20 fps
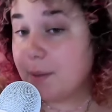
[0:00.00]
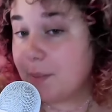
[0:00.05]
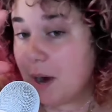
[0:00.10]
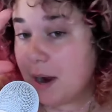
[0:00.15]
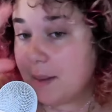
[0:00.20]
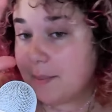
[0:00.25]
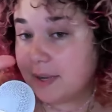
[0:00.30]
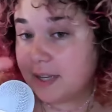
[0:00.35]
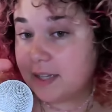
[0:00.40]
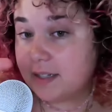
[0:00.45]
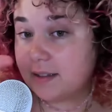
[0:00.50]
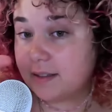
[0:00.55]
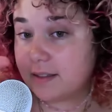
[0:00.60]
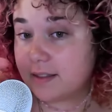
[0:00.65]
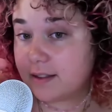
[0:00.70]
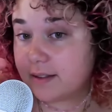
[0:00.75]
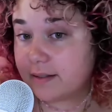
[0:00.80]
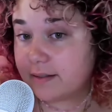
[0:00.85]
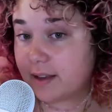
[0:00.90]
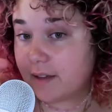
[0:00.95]
Pride
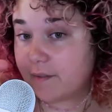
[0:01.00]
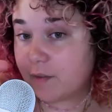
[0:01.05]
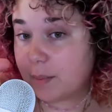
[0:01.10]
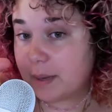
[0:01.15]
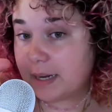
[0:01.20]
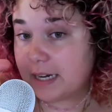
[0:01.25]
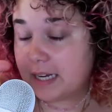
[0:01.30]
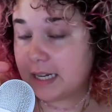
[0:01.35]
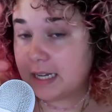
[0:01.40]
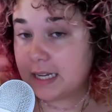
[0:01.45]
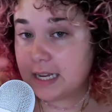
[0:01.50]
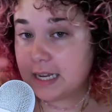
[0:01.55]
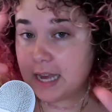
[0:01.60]
Month, everybody.